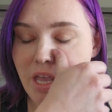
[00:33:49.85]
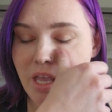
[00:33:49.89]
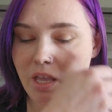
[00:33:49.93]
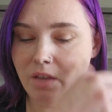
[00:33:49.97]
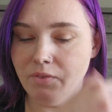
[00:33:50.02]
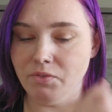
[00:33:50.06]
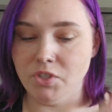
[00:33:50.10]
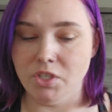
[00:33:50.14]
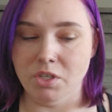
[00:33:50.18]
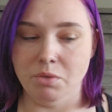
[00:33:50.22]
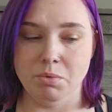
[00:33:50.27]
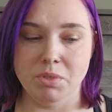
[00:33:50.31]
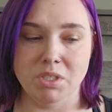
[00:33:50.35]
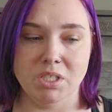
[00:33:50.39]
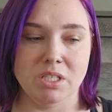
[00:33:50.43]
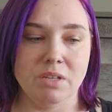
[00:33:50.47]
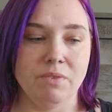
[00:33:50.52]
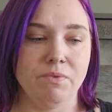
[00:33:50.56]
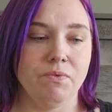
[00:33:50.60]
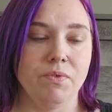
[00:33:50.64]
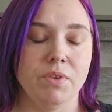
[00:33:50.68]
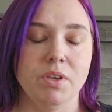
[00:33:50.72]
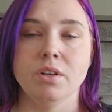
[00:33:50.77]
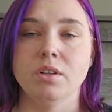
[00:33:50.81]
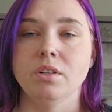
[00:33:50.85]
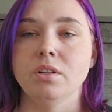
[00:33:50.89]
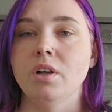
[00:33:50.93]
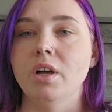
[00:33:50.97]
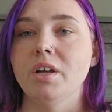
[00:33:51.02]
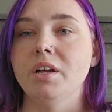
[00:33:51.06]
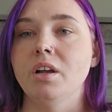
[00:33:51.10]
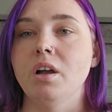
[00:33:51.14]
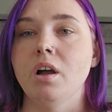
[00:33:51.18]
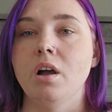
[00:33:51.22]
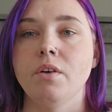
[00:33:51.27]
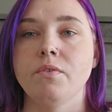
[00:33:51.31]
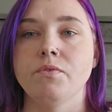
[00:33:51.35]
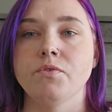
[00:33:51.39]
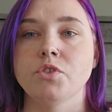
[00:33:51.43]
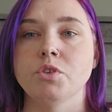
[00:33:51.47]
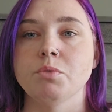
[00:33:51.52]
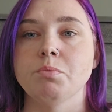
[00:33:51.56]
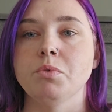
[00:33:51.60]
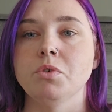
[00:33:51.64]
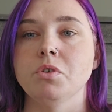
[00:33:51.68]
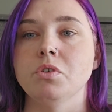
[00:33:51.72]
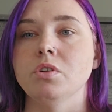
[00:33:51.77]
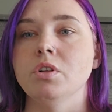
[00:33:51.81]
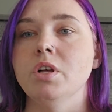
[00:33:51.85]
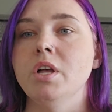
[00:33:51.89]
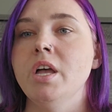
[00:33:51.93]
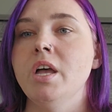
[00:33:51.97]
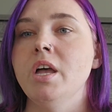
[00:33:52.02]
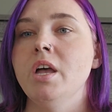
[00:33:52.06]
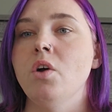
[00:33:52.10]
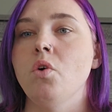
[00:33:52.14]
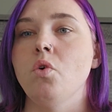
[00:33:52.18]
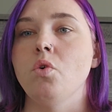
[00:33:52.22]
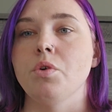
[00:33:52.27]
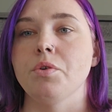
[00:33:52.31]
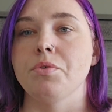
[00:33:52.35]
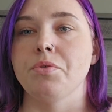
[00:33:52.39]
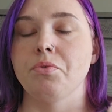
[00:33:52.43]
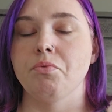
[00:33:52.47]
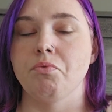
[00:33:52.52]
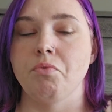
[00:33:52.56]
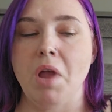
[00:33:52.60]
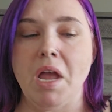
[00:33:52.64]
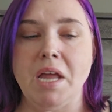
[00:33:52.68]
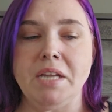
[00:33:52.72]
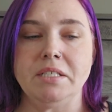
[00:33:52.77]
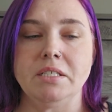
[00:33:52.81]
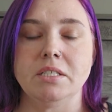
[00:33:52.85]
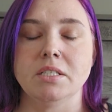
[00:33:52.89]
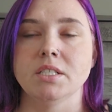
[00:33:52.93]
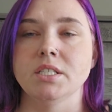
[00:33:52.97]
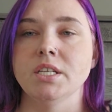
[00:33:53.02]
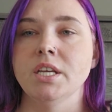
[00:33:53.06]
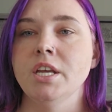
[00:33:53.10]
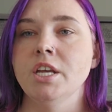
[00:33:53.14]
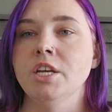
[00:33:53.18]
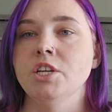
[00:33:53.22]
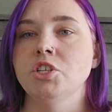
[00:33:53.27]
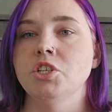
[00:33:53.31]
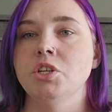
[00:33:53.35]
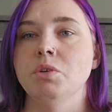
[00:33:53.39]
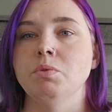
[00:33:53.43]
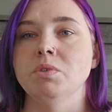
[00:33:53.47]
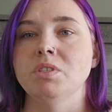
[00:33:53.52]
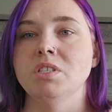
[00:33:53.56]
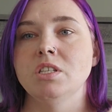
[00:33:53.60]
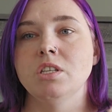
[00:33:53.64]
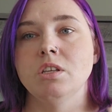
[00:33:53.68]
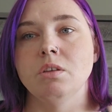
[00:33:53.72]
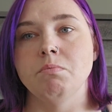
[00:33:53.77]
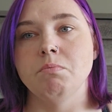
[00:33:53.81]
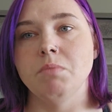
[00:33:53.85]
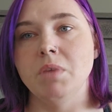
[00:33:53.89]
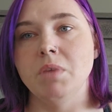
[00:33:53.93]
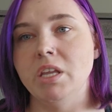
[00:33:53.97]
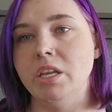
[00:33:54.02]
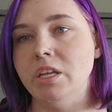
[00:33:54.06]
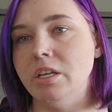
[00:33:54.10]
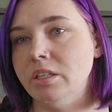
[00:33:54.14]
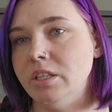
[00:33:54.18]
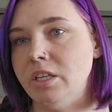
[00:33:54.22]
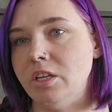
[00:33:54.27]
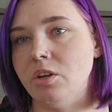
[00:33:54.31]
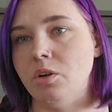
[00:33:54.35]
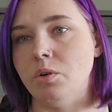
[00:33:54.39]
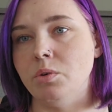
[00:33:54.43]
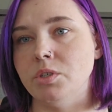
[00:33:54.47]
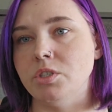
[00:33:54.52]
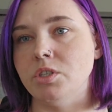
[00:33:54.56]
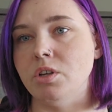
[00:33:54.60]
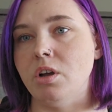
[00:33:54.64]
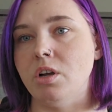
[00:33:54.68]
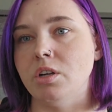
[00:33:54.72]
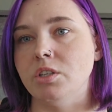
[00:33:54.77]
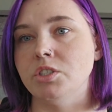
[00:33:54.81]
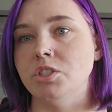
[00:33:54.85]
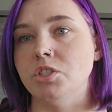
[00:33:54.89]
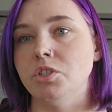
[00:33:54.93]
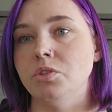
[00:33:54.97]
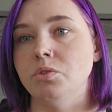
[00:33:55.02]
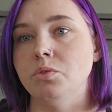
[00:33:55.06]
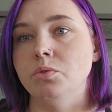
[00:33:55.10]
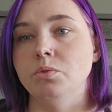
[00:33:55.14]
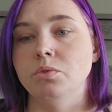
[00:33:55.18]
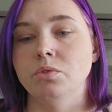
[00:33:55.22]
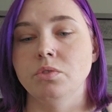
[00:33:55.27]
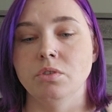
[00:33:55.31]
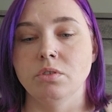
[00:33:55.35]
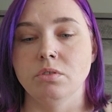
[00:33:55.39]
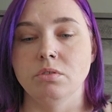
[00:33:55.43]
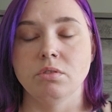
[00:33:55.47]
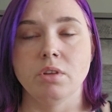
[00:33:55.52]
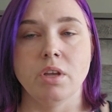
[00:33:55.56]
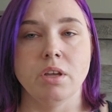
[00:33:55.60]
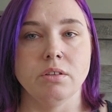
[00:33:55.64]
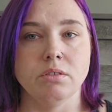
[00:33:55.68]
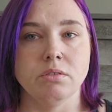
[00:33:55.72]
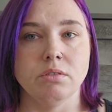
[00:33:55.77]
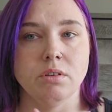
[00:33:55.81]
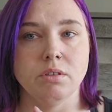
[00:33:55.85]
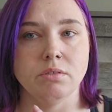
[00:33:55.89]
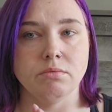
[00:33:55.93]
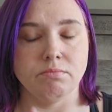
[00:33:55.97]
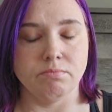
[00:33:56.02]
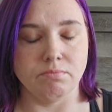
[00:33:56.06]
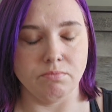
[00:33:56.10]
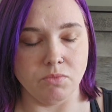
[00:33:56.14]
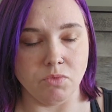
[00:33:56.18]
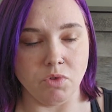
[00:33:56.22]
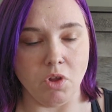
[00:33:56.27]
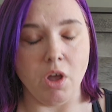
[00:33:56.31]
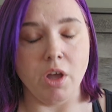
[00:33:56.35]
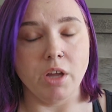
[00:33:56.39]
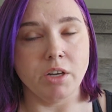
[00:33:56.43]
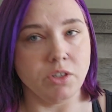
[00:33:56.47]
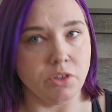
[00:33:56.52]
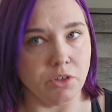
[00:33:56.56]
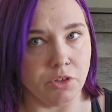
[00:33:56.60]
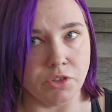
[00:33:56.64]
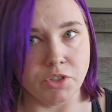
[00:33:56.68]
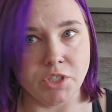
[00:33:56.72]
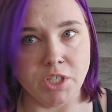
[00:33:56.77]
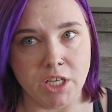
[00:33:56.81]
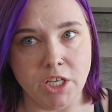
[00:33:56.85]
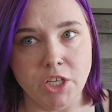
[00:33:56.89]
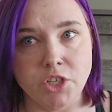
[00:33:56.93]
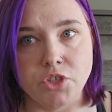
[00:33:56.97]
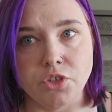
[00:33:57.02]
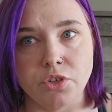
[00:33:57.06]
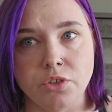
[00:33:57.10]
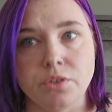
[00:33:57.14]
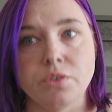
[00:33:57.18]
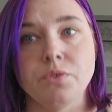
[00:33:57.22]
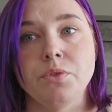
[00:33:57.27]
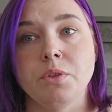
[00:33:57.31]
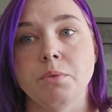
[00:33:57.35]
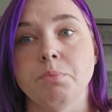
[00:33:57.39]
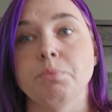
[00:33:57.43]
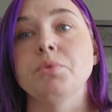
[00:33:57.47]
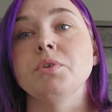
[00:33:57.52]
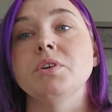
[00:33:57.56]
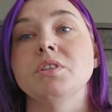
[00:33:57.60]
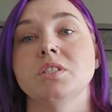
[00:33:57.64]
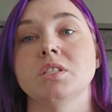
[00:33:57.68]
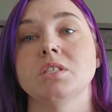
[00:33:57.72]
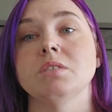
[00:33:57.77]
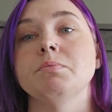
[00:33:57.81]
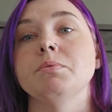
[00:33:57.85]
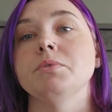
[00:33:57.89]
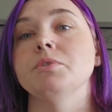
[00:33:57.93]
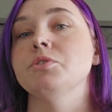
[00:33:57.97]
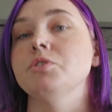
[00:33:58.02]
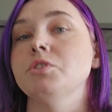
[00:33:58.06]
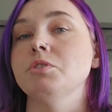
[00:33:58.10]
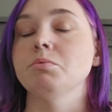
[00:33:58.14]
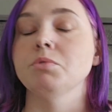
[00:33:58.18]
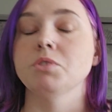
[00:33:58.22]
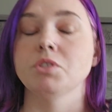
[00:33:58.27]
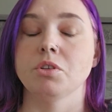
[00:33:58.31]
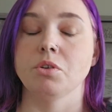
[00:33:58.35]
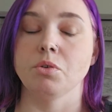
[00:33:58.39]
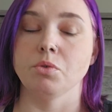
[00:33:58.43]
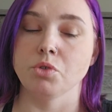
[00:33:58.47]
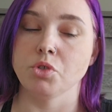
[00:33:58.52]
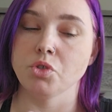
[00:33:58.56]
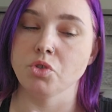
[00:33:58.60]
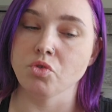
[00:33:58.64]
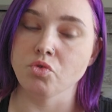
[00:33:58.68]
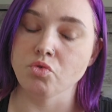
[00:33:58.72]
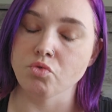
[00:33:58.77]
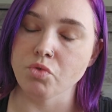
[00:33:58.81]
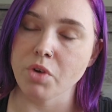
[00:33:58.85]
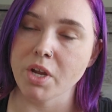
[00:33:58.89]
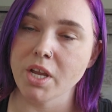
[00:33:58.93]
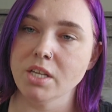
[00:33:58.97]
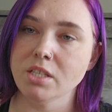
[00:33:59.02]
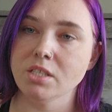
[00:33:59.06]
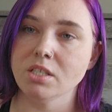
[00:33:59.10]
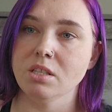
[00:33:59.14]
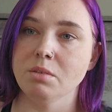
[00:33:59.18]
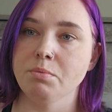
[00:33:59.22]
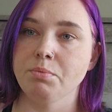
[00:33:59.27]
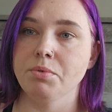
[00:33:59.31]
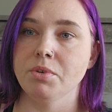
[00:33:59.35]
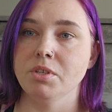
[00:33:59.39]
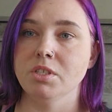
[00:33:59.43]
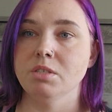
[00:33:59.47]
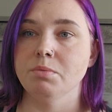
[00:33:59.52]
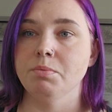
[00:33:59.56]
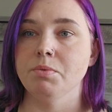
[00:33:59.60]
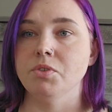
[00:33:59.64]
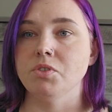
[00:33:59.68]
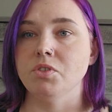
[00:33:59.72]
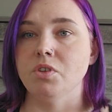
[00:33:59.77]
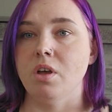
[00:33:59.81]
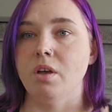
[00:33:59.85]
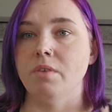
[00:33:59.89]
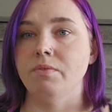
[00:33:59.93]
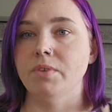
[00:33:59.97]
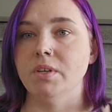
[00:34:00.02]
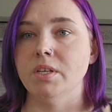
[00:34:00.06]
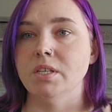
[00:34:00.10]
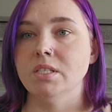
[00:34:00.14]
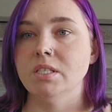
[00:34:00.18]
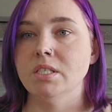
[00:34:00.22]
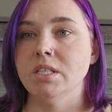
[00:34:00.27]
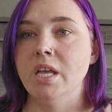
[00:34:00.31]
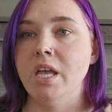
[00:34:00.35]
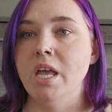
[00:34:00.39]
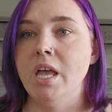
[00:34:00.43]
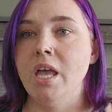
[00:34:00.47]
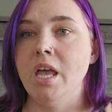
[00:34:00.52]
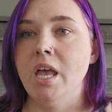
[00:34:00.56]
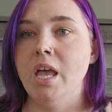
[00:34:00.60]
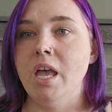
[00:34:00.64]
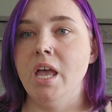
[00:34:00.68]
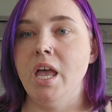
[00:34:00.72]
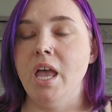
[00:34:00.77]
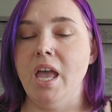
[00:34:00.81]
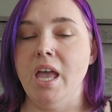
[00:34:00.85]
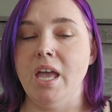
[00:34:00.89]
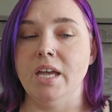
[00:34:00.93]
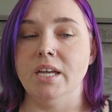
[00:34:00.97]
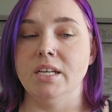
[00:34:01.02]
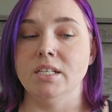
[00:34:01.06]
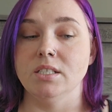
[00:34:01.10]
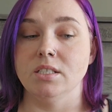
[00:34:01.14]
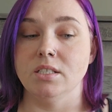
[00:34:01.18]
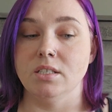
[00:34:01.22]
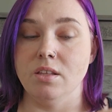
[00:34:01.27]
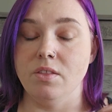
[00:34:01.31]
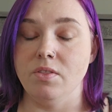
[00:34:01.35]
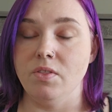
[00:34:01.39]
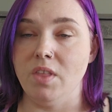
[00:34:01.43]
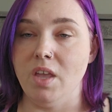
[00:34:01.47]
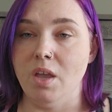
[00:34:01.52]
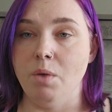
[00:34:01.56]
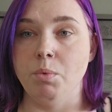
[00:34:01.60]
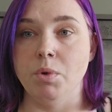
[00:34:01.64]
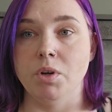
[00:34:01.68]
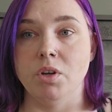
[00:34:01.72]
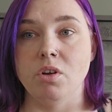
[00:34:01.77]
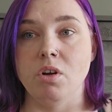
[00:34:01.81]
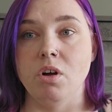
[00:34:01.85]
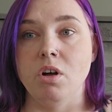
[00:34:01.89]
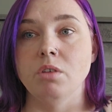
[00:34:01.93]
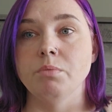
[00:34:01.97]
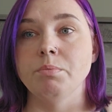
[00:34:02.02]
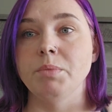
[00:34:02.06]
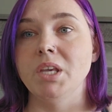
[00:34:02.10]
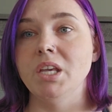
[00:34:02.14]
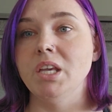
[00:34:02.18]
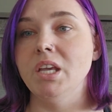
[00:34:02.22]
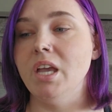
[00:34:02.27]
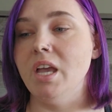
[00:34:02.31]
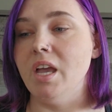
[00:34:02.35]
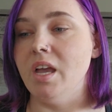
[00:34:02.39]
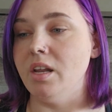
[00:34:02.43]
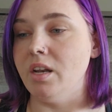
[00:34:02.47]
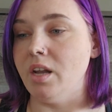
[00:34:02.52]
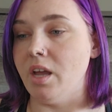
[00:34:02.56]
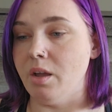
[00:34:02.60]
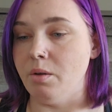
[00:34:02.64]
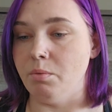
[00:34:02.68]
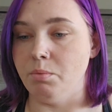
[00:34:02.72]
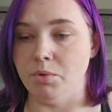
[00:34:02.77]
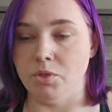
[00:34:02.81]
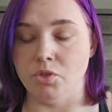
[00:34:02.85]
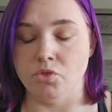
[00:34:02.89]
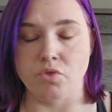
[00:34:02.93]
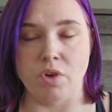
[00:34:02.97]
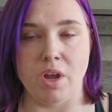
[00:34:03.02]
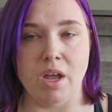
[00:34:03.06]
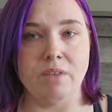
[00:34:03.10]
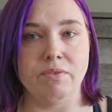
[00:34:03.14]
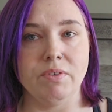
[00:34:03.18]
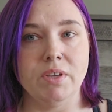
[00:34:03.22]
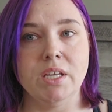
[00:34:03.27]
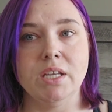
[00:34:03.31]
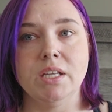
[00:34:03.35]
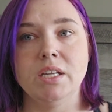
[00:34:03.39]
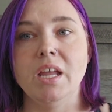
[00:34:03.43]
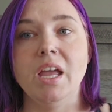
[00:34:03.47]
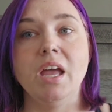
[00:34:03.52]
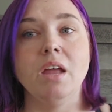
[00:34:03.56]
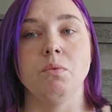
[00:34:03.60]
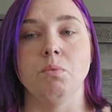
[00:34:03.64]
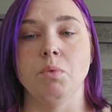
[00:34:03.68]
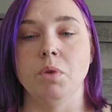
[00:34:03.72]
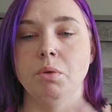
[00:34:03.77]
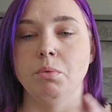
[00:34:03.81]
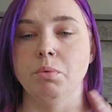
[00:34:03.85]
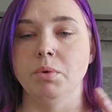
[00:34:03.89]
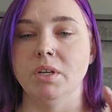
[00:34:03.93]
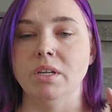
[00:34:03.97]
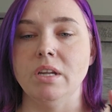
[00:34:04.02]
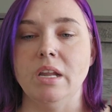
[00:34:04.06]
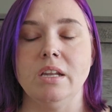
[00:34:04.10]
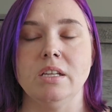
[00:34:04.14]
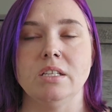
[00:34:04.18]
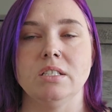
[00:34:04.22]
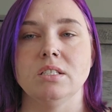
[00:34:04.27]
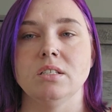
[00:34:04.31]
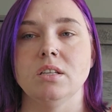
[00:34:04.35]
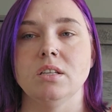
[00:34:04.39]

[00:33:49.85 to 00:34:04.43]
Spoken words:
If she was to feel uncomfortable or threatened, she was to immediately go and talk to not her teacher, the principal. She was to go straight to the principal's office, and they would call me and I would drive in and we would